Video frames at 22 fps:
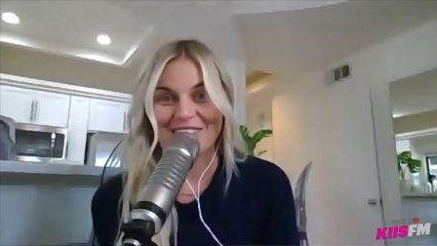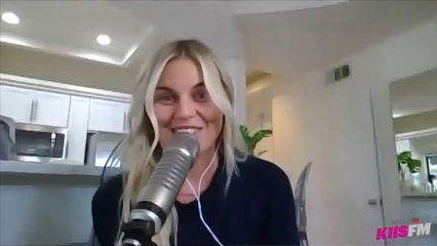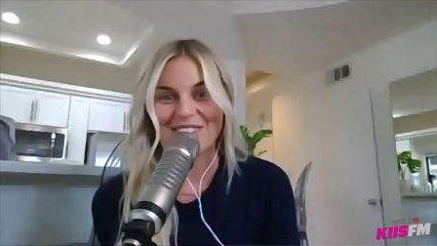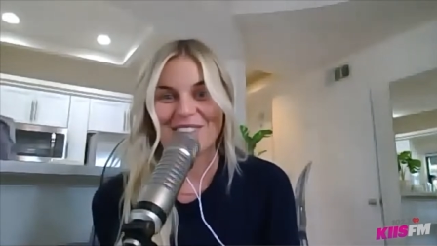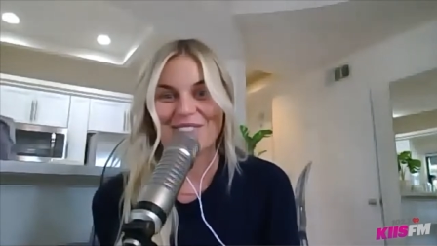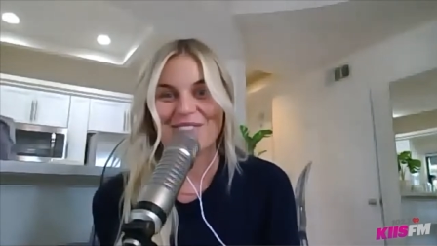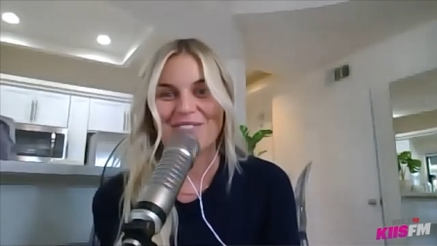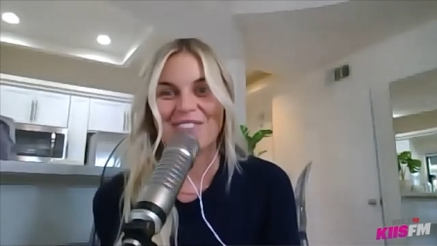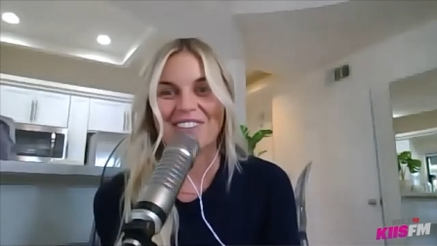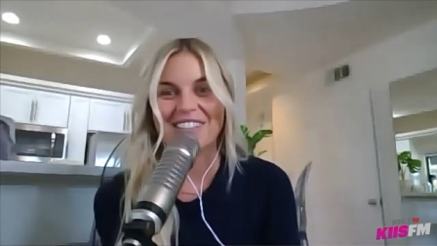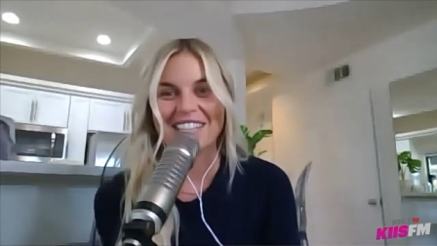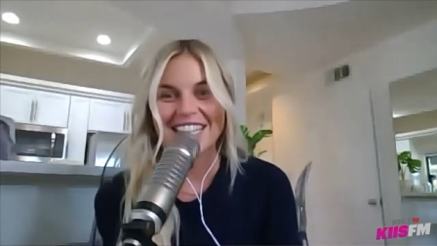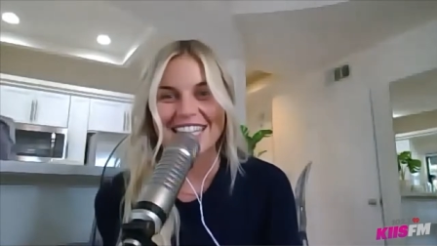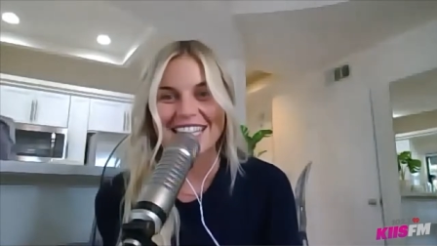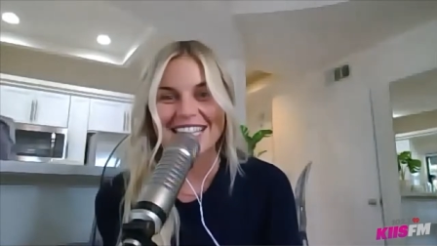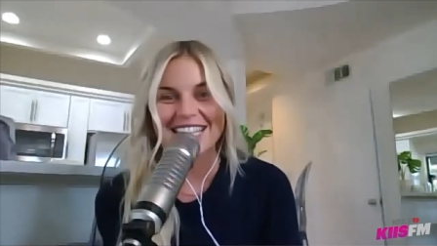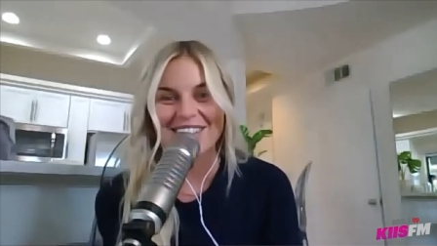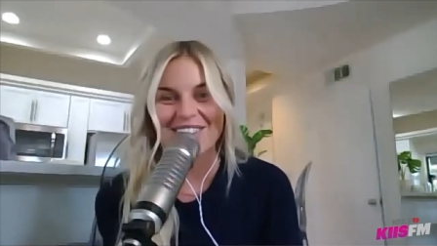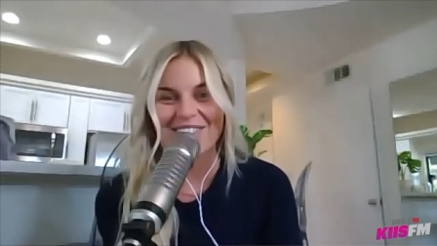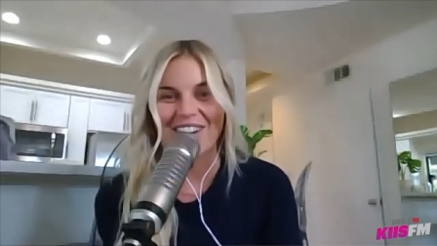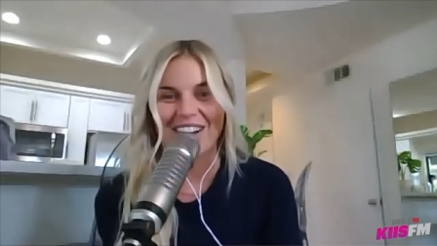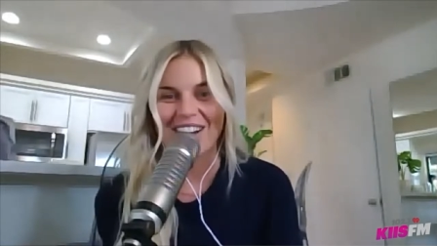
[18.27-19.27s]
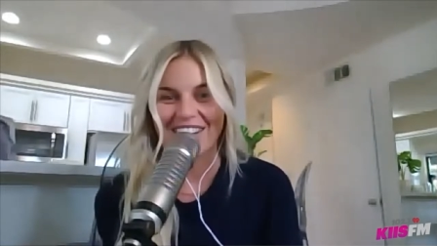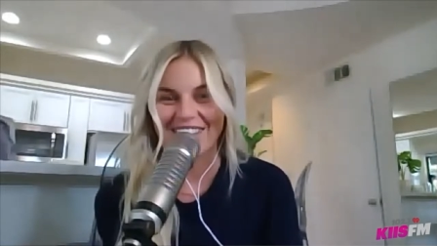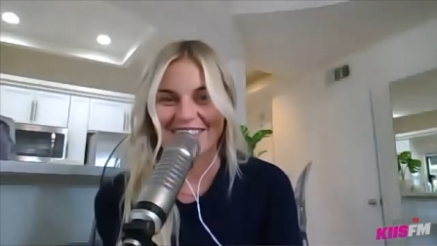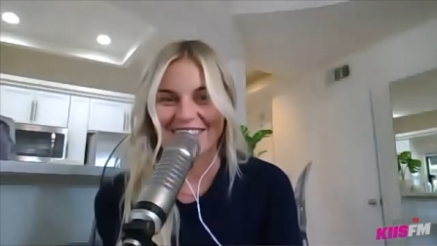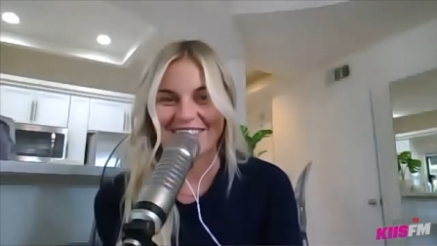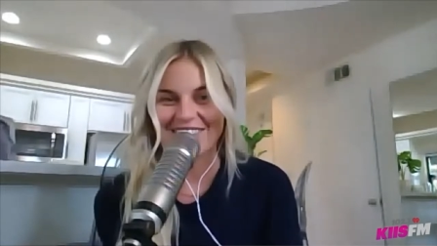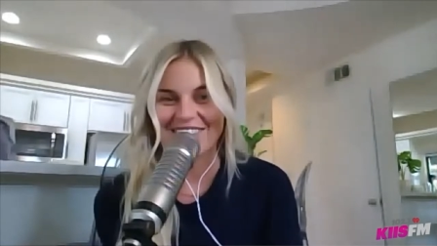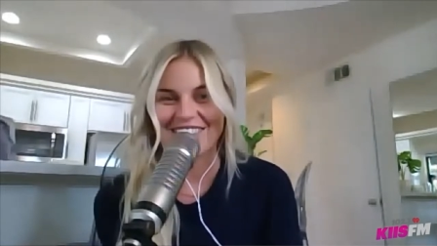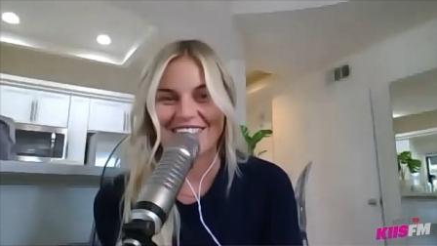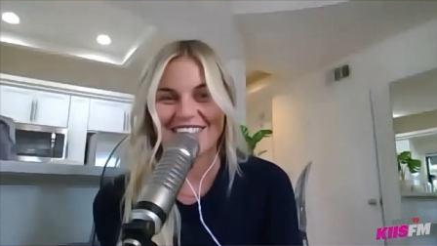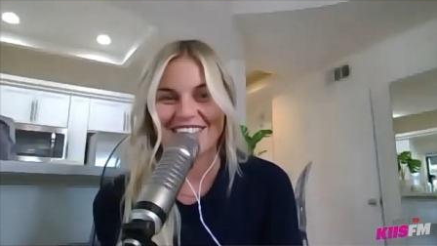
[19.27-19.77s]
So please
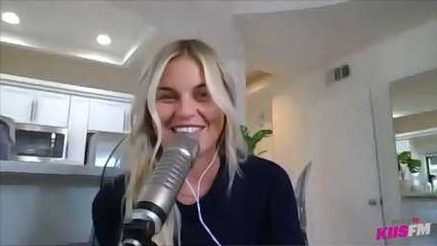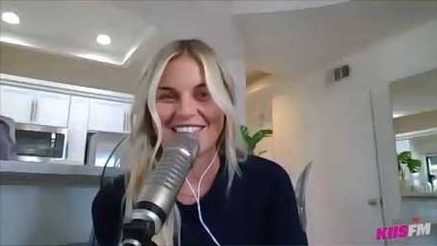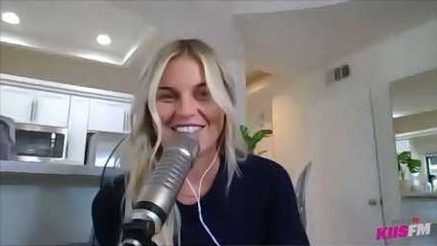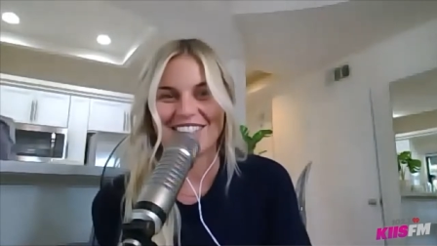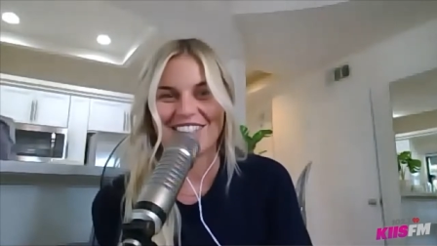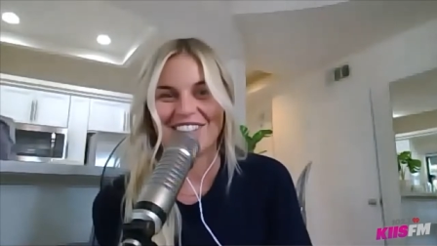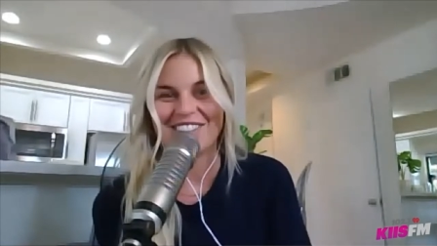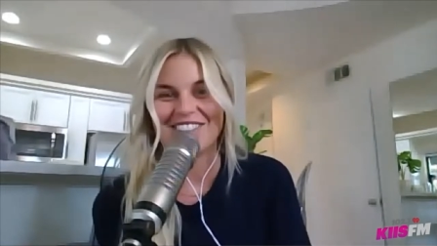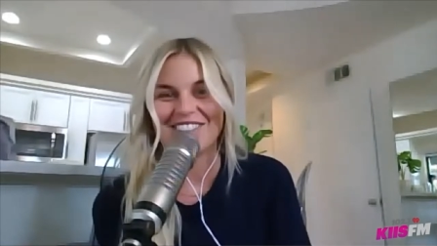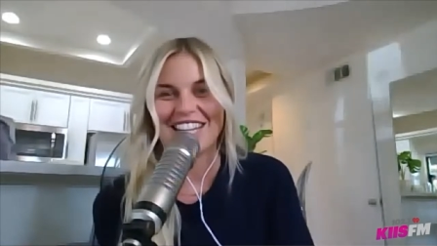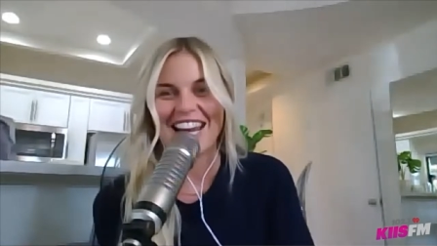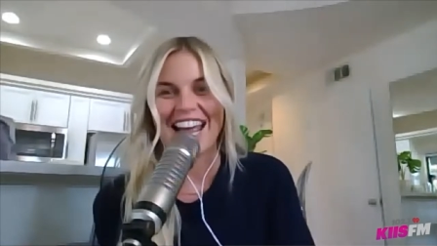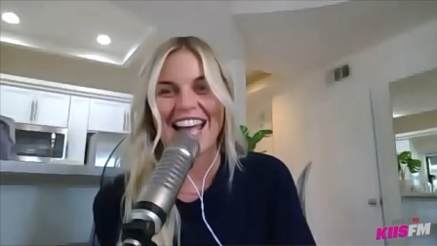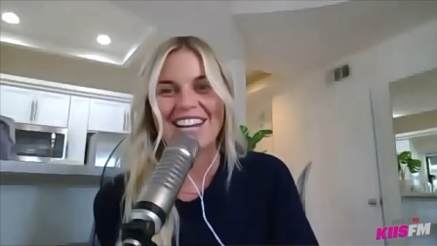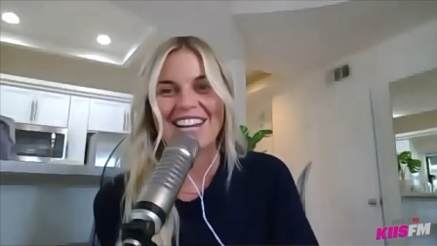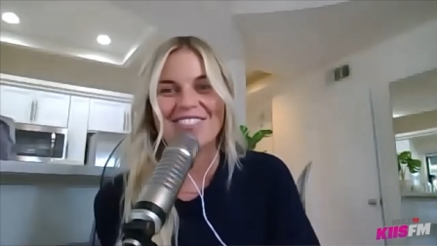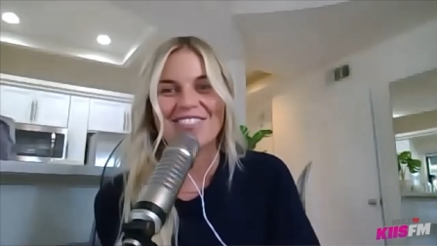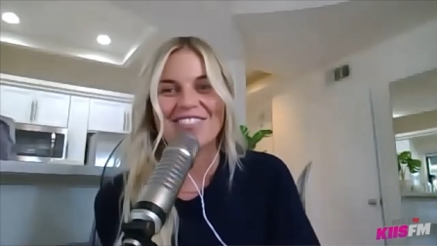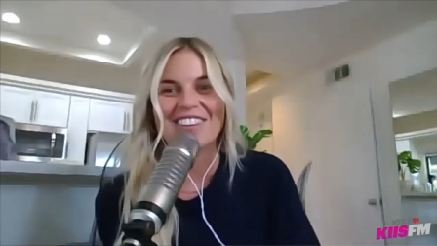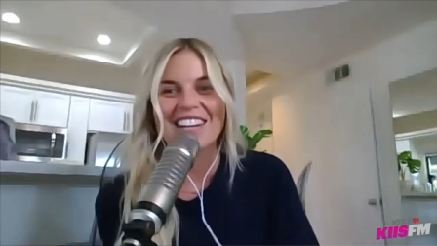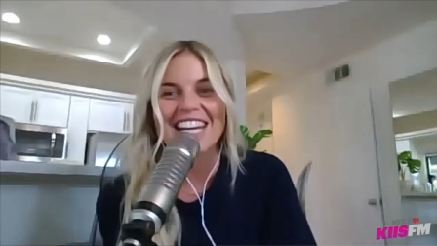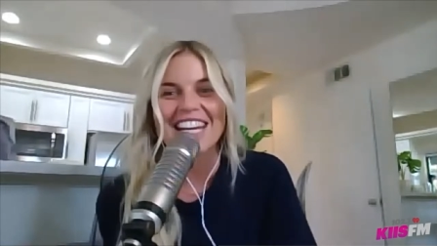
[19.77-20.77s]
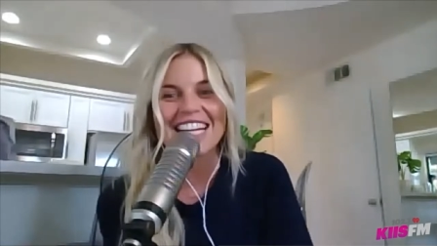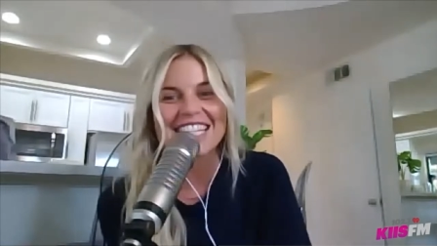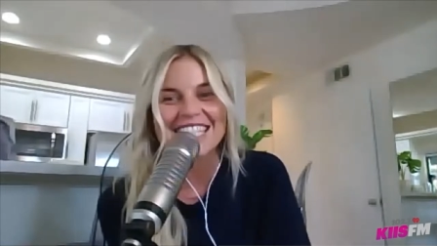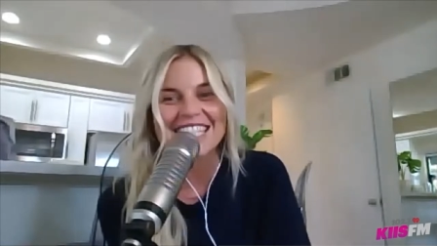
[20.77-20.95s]
welcome to the show, Chad Veach,